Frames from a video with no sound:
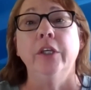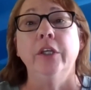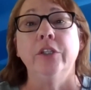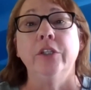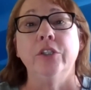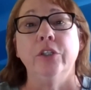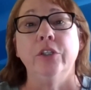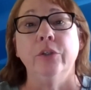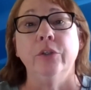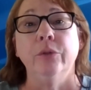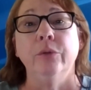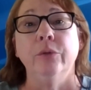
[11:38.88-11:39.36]

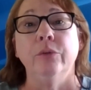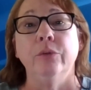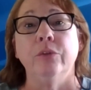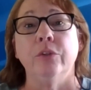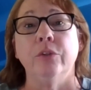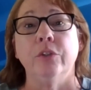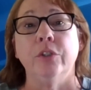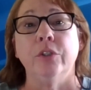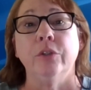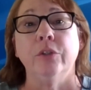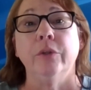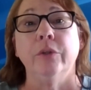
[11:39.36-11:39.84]
to
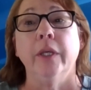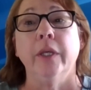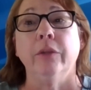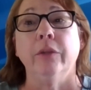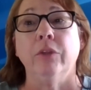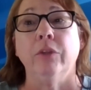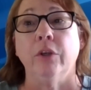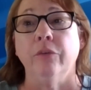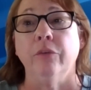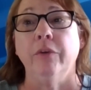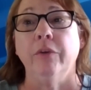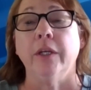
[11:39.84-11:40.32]
get
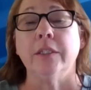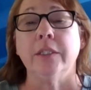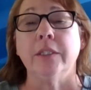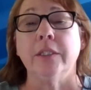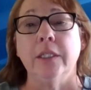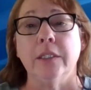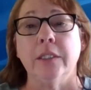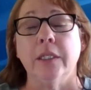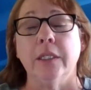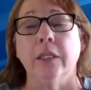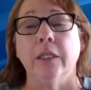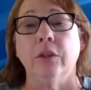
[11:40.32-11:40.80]
their
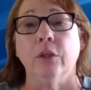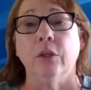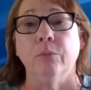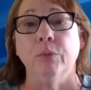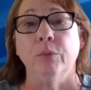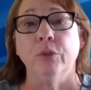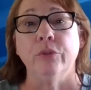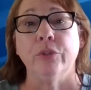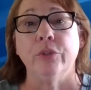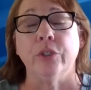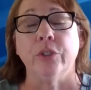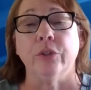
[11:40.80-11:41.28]
vaccines, get their
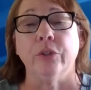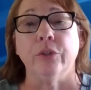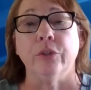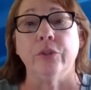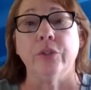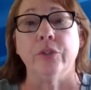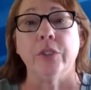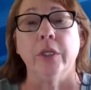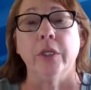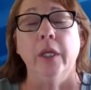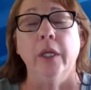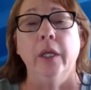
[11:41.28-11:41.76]

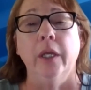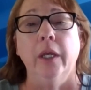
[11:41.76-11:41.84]
boosters.